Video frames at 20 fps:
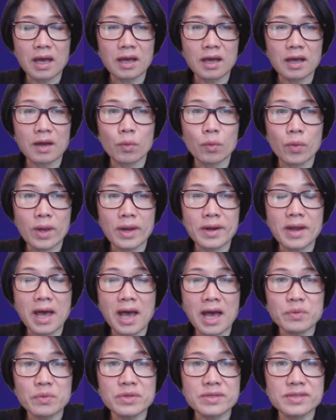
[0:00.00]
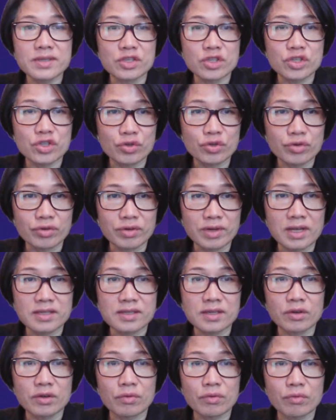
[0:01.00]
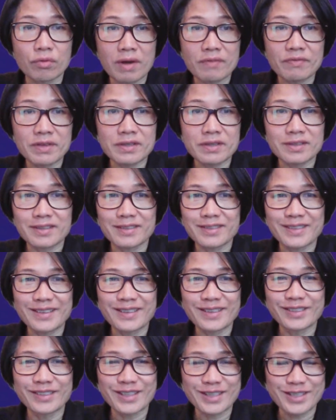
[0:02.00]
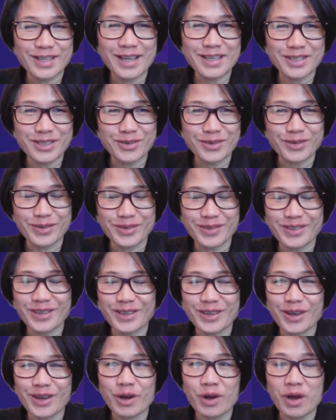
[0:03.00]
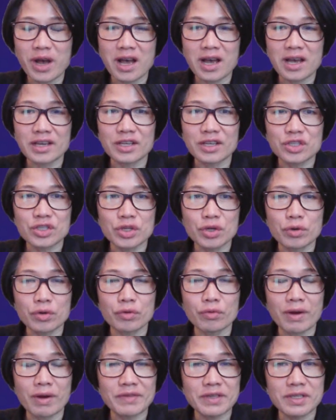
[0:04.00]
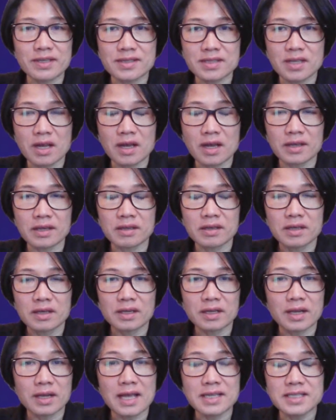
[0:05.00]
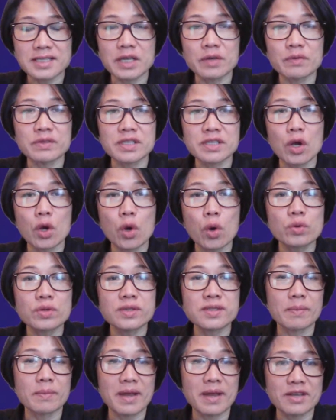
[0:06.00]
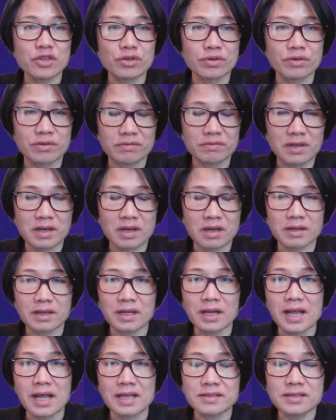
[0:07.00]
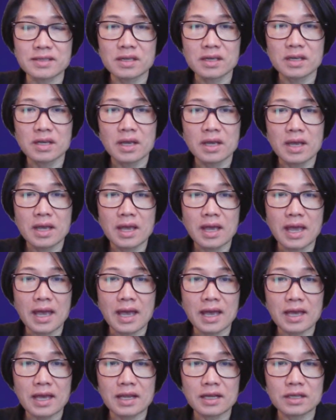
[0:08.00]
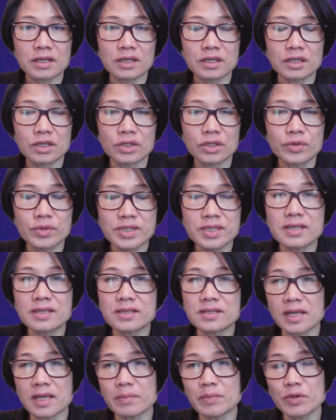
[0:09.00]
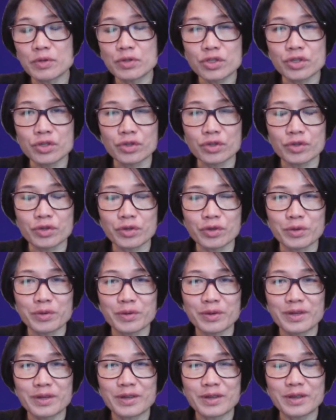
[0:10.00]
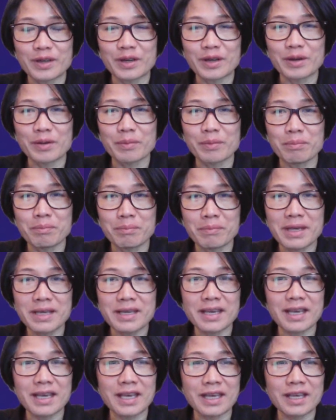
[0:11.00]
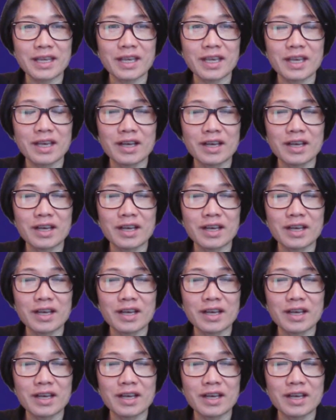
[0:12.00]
when I was a student, as a graphic design student, I took graphic design class. It was a whole semester class, and Lucy is able to make a